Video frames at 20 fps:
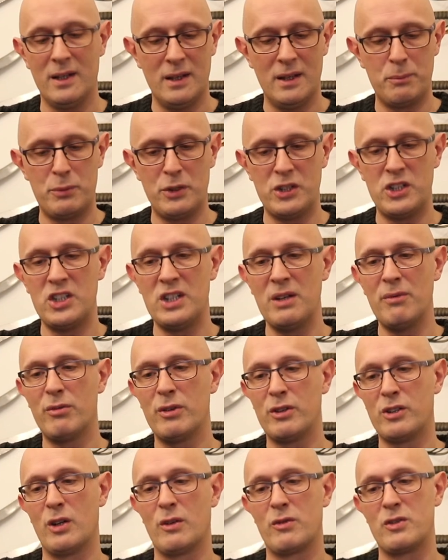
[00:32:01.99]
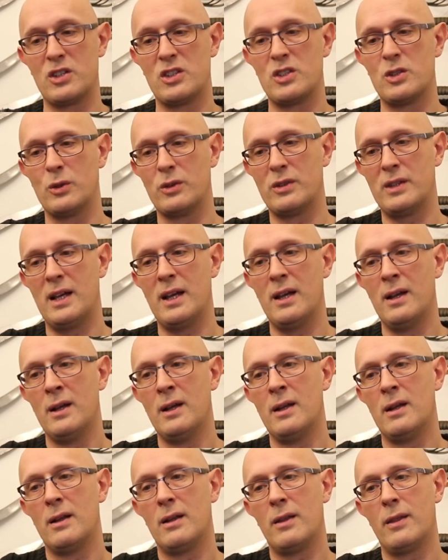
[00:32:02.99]
British infantry officer's sword there.
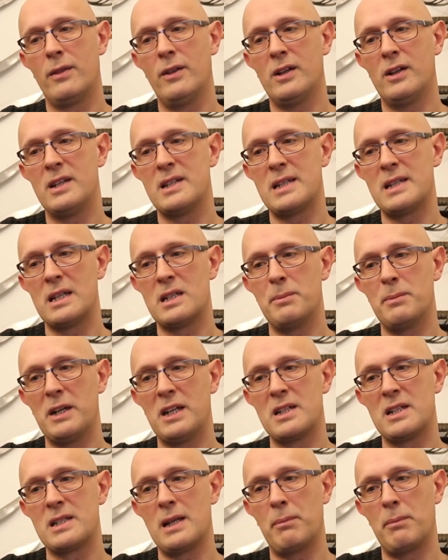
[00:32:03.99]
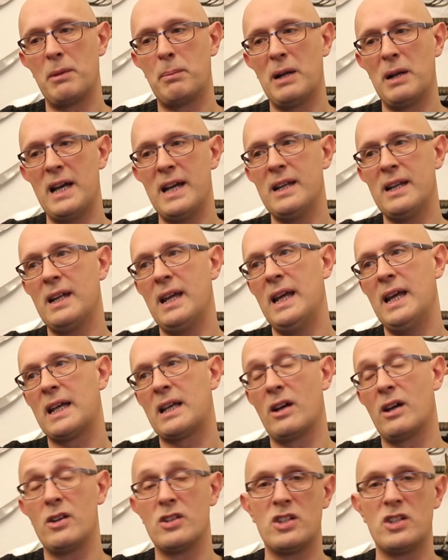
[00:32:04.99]
30 centimeters up the blade, it
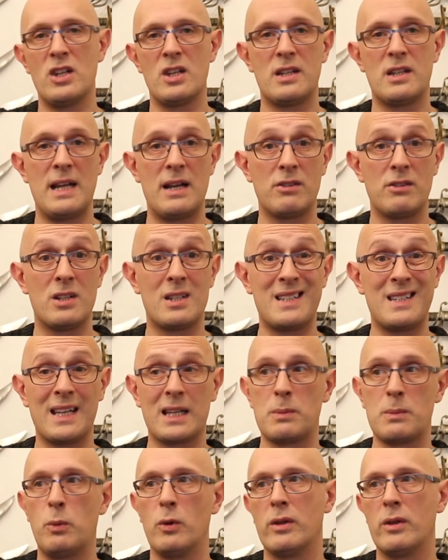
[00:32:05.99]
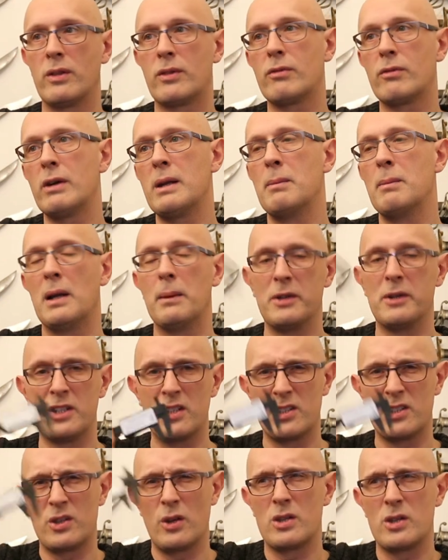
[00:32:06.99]
goes down to 6.3
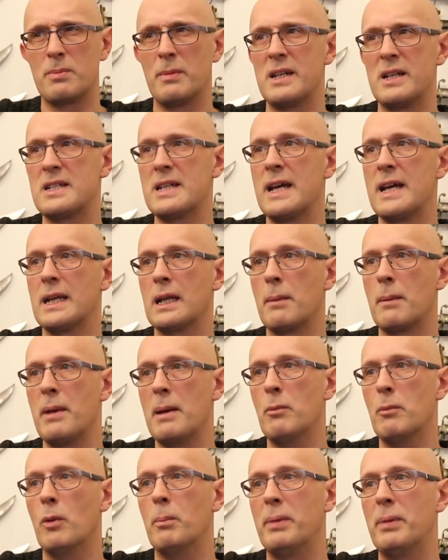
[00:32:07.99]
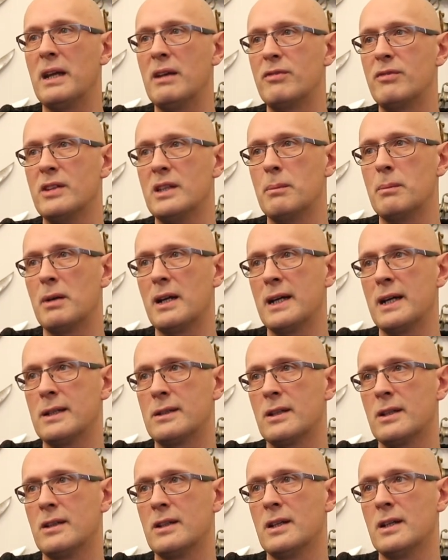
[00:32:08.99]
millimeters, so it's maintaining a bit more beef in the blade
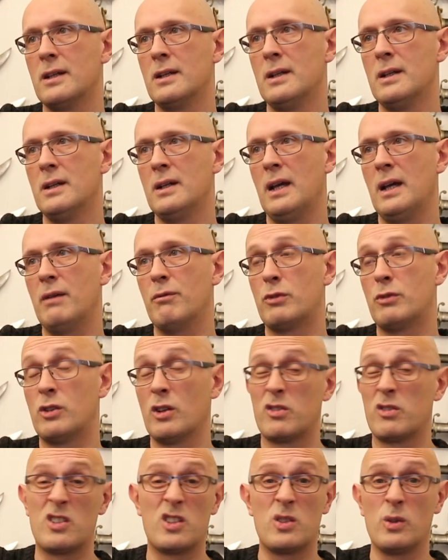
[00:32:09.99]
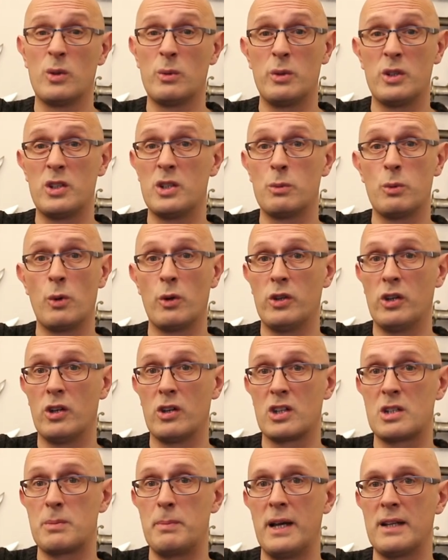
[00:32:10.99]
than the infantry officer sword, which is what you'd
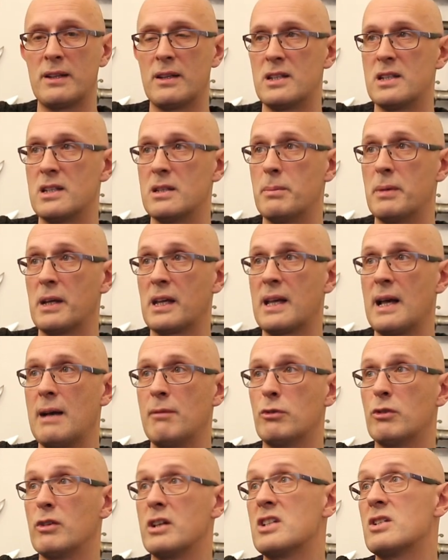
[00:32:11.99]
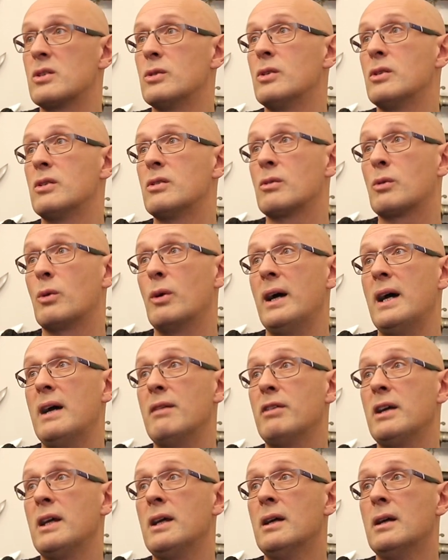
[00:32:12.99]
expect. This is a big cavalry sword and quite
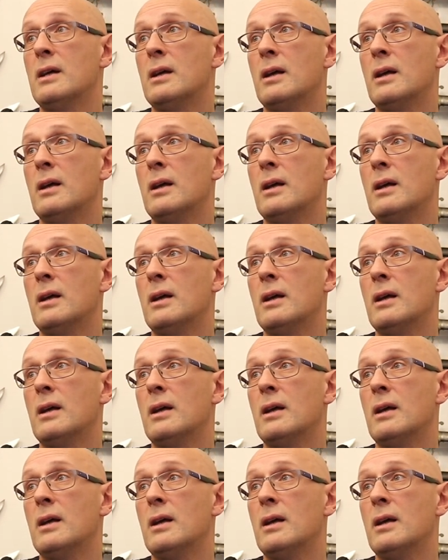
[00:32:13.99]
heavy.